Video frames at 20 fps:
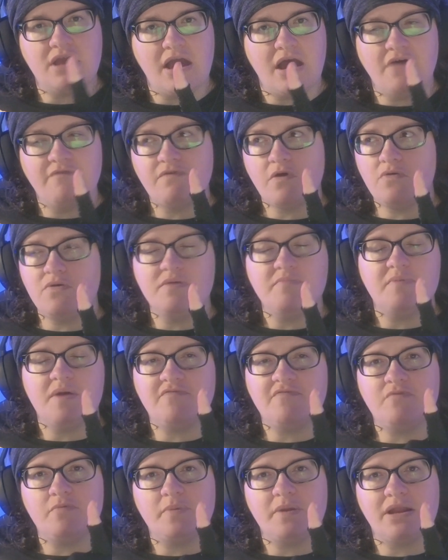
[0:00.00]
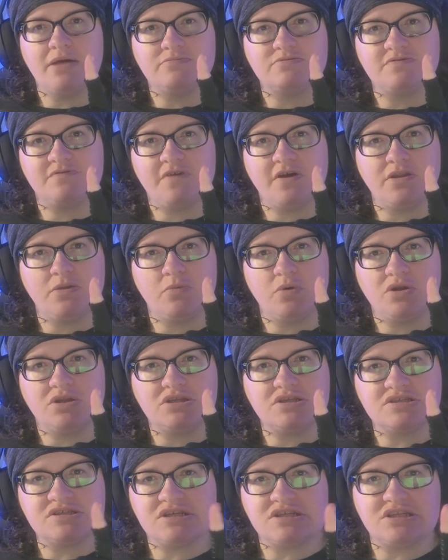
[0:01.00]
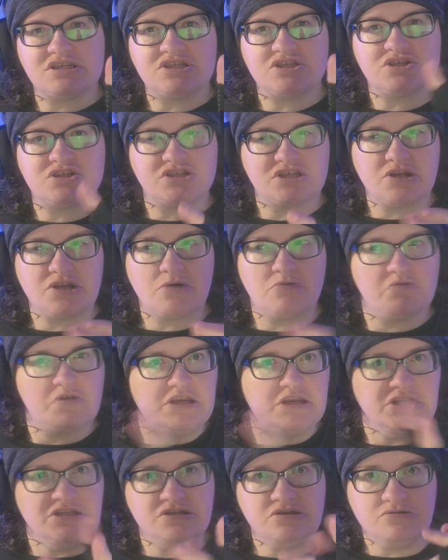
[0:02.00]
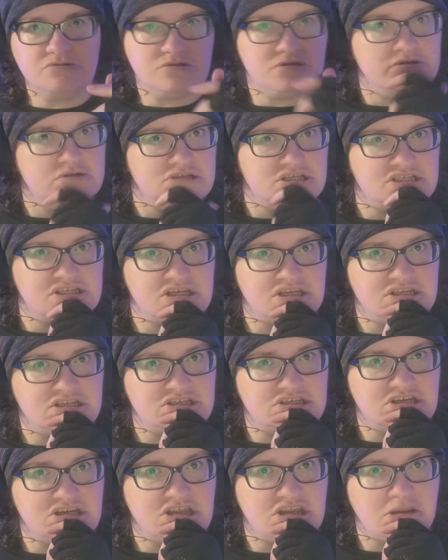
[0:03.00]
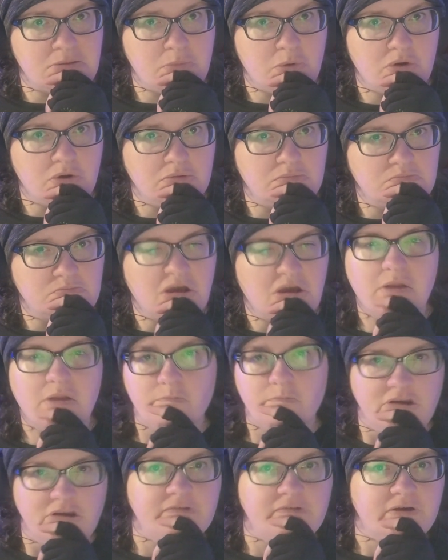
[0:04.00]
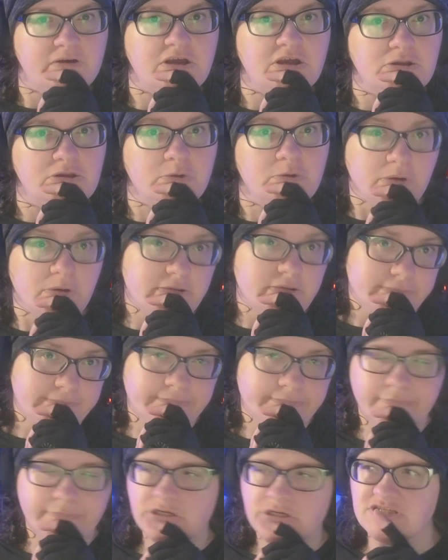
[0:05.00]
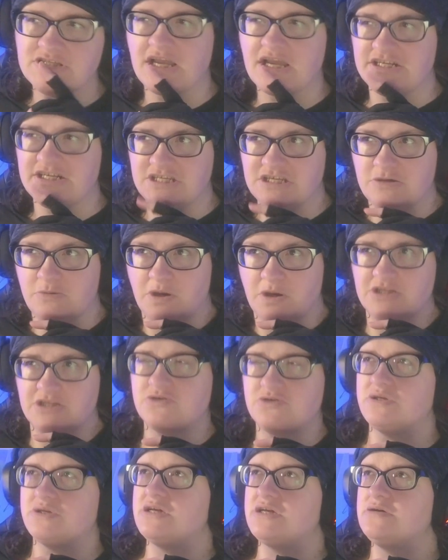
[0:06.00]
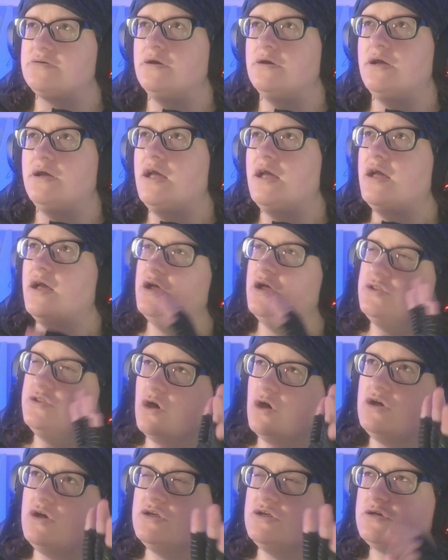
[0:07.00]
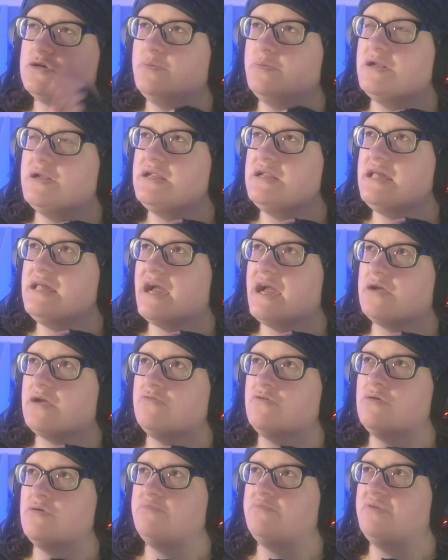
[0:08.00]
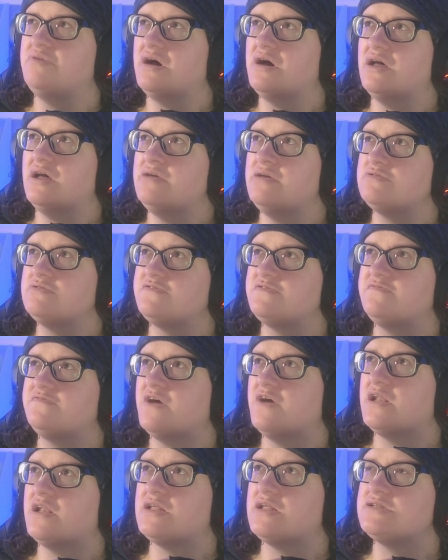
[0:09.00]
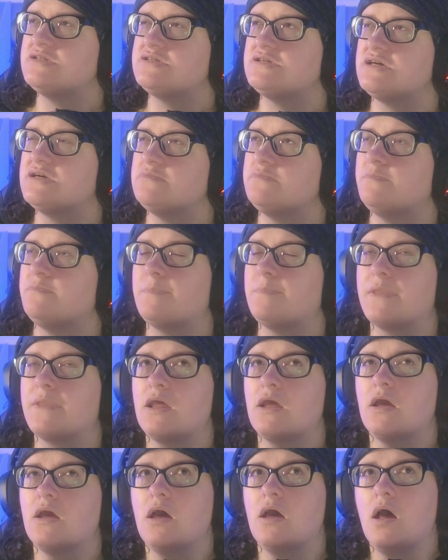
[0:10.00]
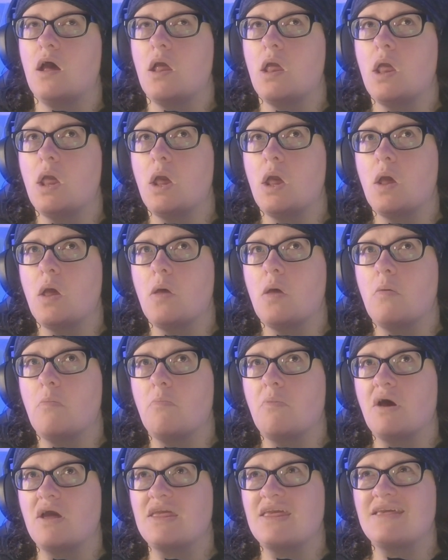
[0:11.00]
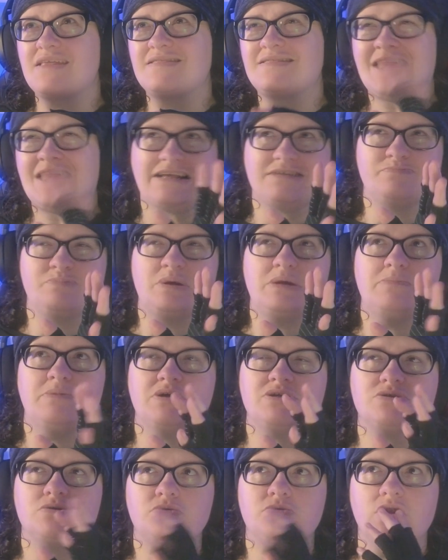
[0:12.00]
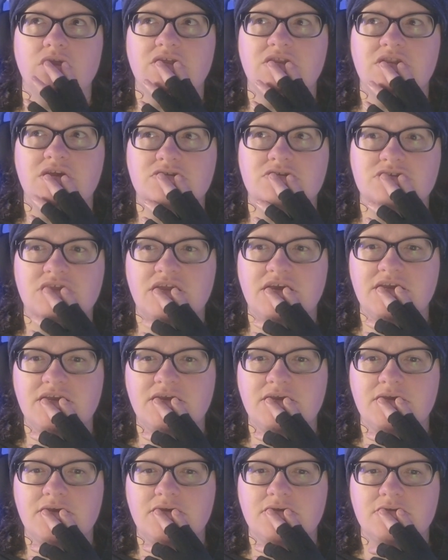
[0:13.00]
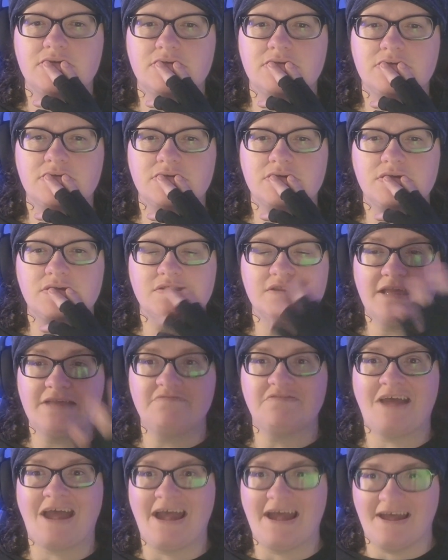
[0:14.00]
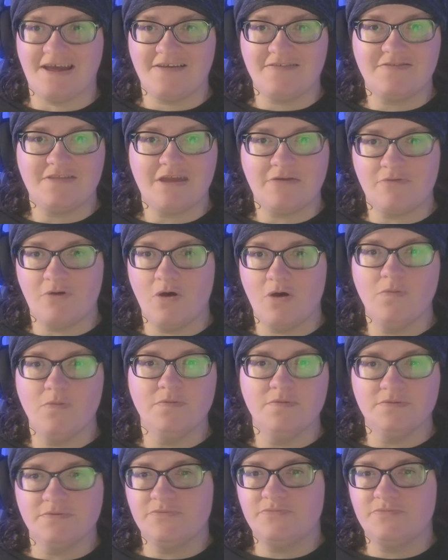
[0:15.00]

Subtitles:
only ever been able to find the one-disc edition because I don't think they do two-disc edition anymore. And I'm really fucking annoyed. But I actually quite enjoyed it. Not completely accurate, but it was fun at the time. But that's pretty much all I know. So, like, that, they're on...